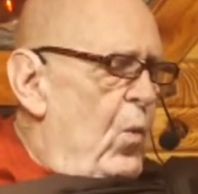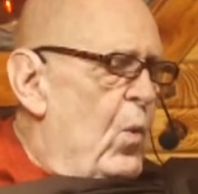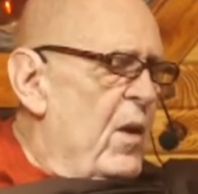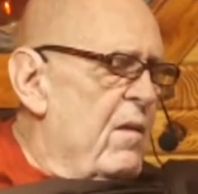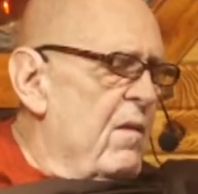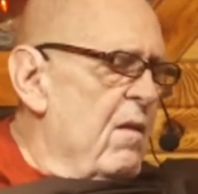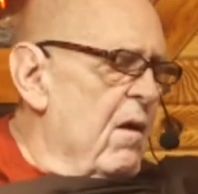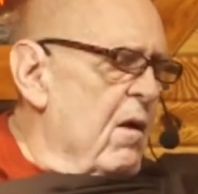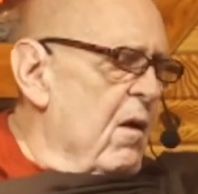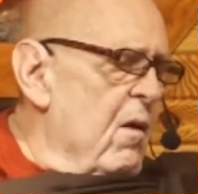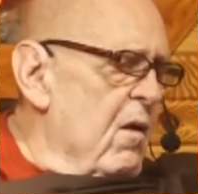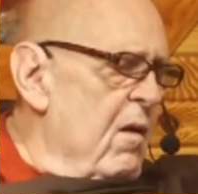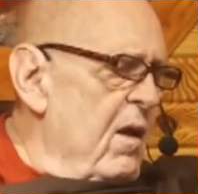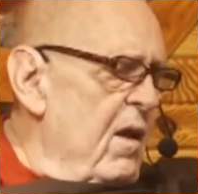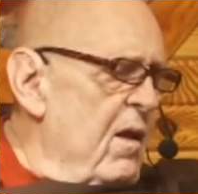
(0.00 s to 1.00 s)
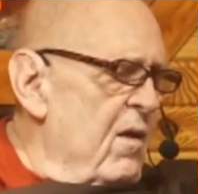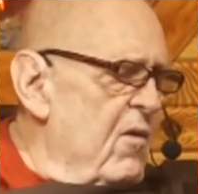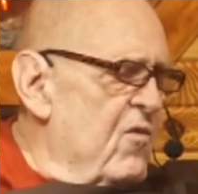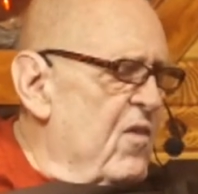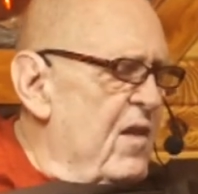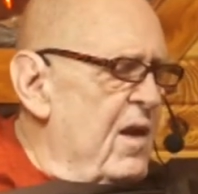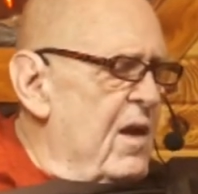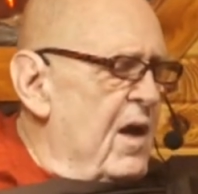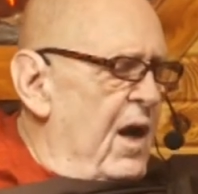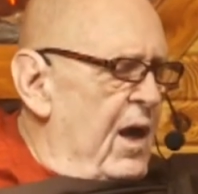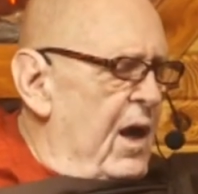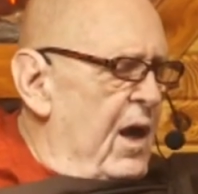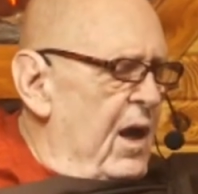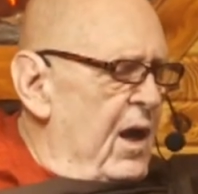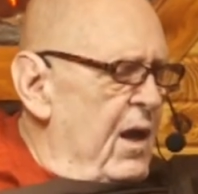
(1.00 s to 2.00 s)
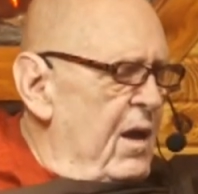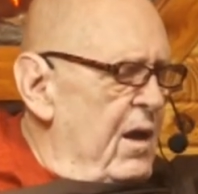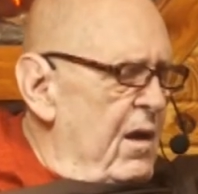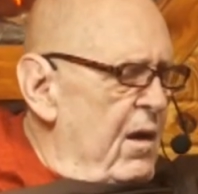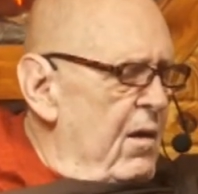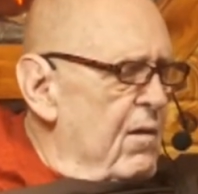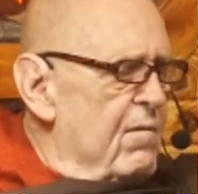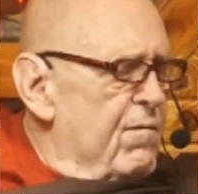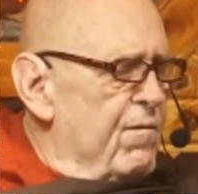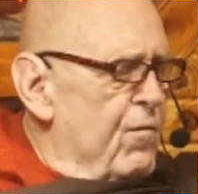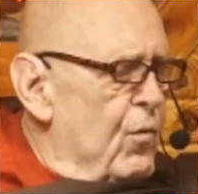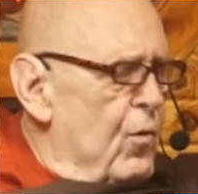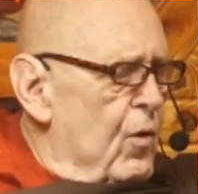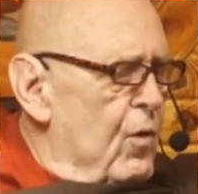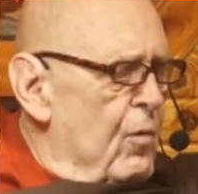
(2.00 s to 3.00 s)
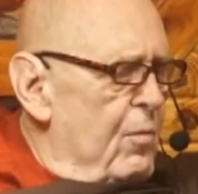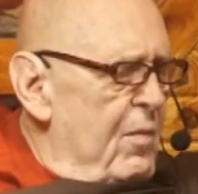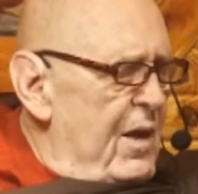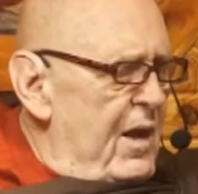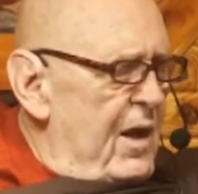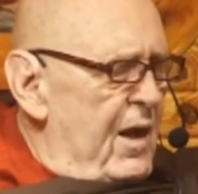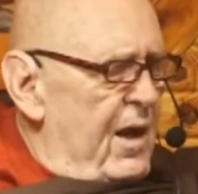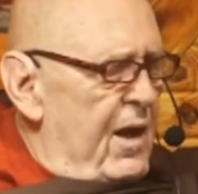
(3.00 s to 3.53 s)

When there is the I of form and